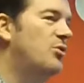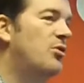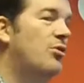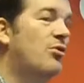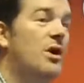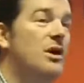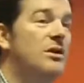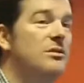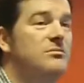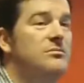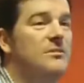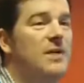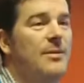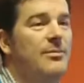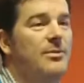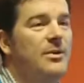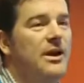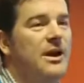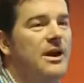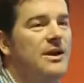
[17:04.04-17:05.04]
CRUD
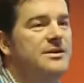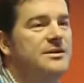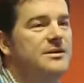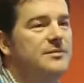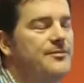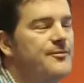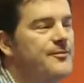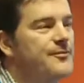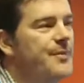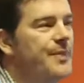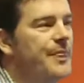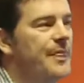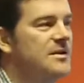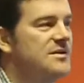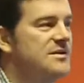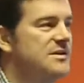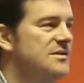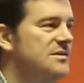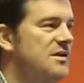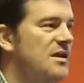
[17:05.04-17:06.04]
application,
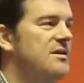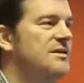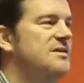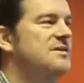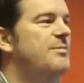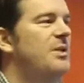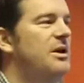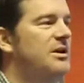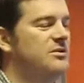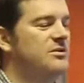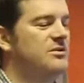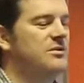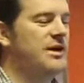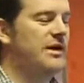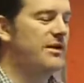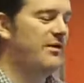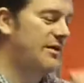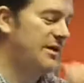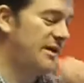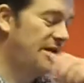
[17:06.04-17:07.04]
so there's nothing special
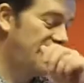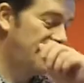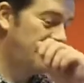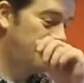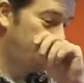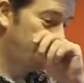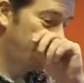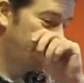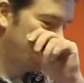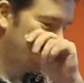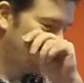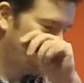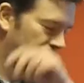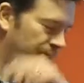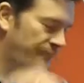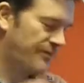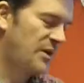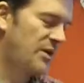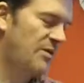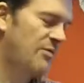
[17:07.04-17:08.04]
there. And again,
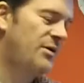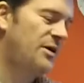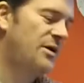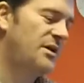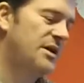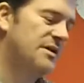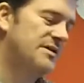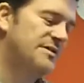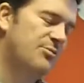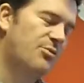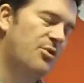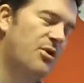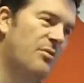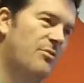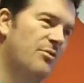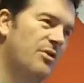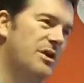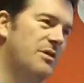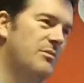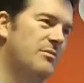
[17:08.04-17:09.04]
really, as the
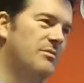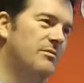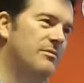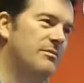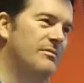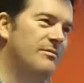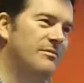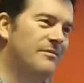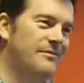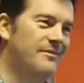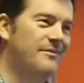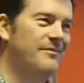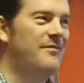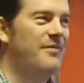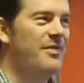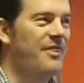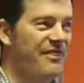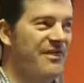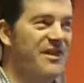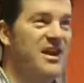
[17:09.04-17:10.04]
primary
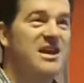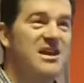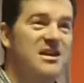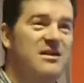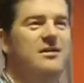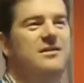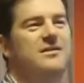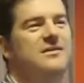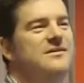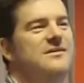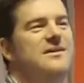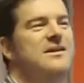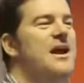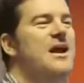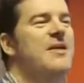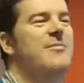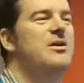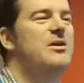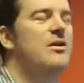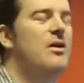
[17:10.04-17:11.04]
thing is the
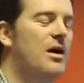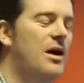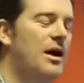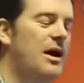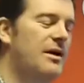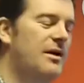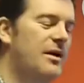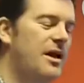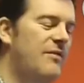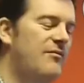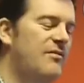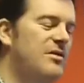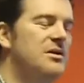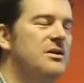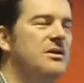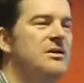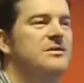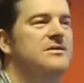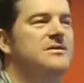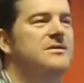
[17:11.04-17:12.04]
API, everything
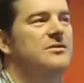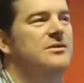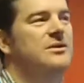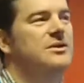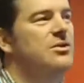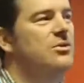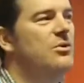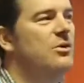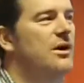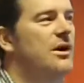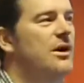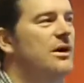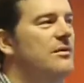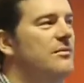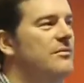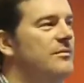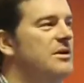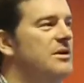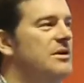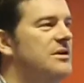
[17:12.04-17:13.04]
you can do in the UI,
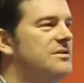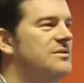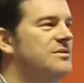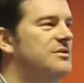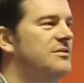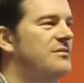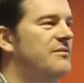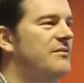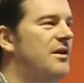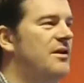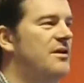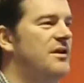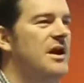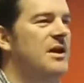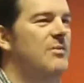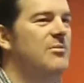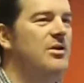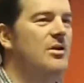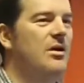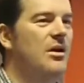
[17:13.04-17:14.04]
you can do via the
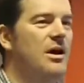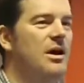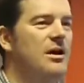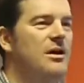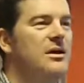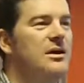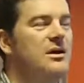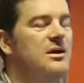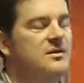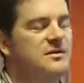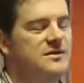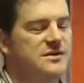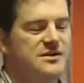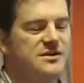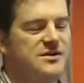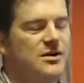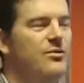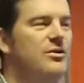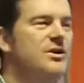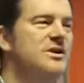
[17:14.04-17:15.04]
API. So there's
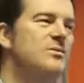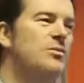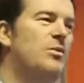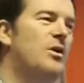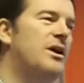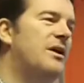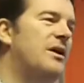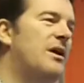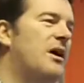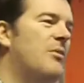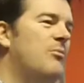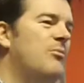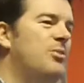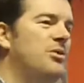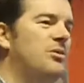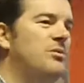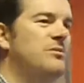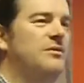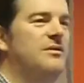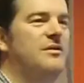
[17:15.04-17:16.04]
no reason why you can't
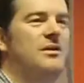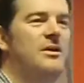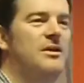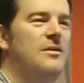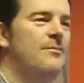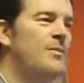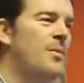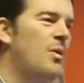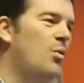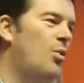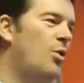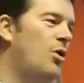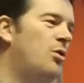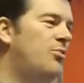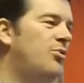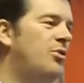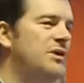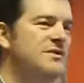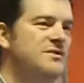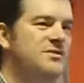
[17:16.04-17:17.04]
build
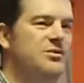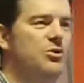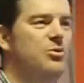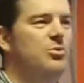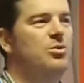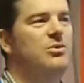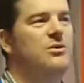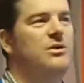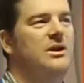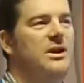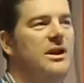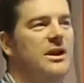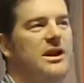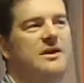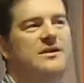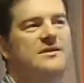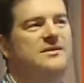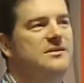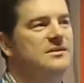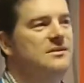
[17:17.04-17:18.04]
WordPress, Drupal, and
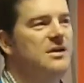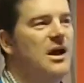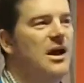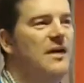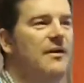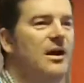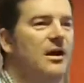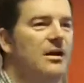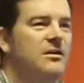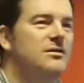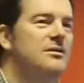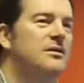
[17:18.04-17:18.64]
X other